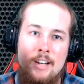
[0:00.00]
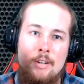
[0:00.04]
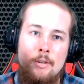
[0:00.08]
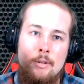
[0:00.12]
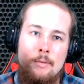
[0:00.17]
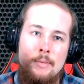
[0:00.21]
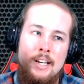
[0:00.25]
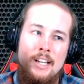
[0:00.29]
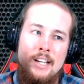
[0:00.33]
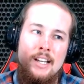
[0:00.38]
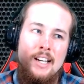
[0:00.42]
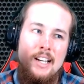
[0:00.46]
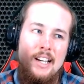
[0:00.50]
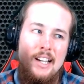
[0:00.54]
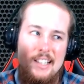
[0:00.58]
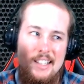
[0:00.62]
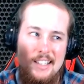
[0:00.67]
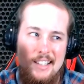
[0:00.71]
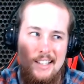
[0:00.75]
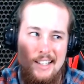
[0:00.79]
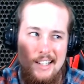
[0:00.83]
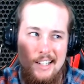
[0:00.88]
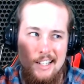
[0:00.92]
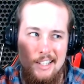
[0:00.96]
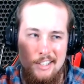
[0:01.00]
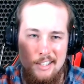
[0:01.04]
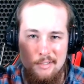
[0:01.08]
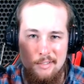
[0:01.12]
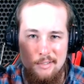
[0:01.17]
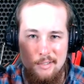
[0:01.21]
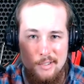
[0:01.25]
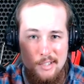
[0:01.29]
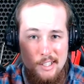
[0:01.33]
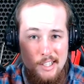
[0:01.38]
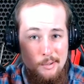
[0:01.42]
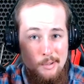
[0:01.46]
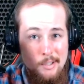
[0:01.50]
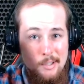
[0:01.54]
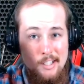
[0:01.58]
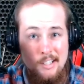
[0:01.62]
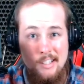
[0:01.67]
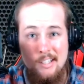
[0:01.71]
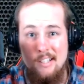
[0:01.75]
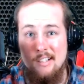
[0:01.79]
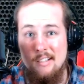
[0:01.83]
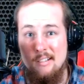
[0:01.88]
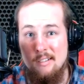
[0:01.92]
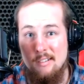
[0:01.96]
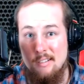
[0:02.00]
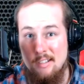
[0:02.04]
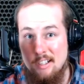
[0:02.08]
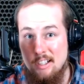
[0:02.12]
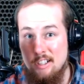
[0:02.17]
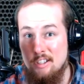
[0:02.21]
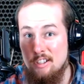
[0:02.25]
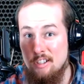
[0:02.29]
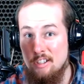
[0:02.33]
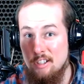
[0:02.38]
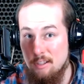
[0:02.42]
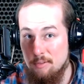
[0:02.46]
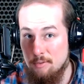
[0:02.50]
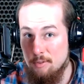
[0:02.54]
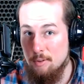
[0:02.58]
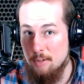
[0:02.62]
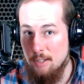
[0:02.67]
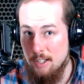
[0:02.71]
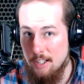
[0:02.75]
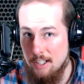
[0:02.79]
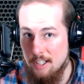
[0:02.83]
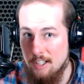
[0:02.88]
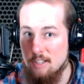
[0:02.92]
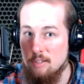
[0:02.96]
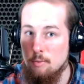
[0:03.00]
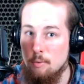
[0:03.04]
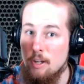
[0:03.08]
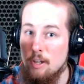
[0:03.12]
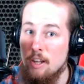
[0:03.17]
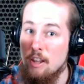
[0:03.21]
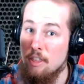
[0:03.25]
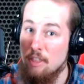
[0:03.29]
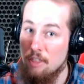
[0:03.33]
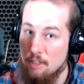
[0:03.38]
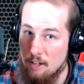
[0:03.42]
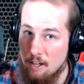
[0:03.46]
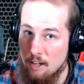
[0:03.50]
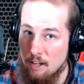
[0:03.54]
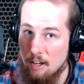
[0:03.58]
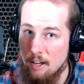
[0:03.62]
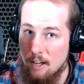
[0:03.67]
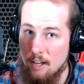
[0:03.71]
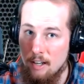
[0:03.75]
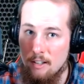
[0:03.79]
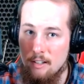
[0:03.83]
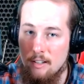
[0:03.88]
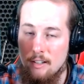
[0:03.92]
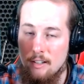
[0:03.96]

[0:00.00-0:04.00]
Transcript: to admit, yeah, shovel ready wasn't nearly as shovel ready as we thought.